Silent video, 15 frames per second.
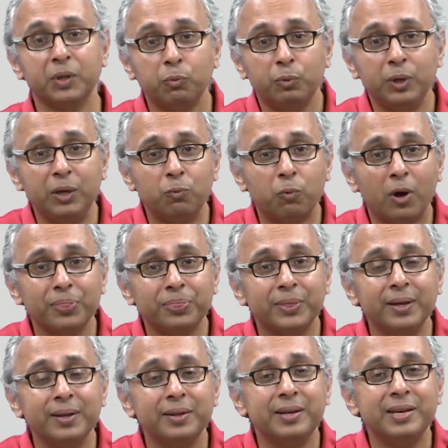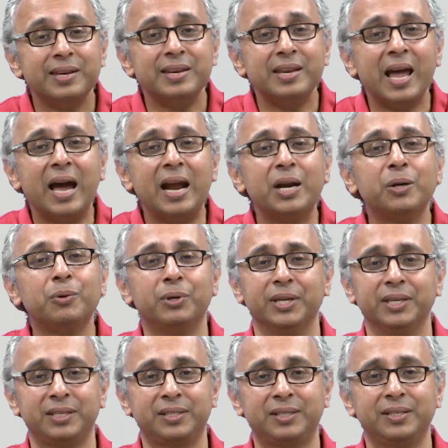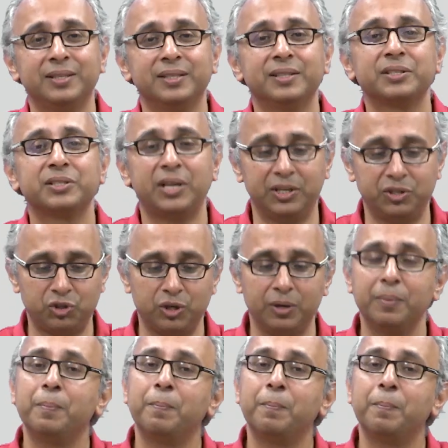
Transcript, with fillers: we want the narrowest such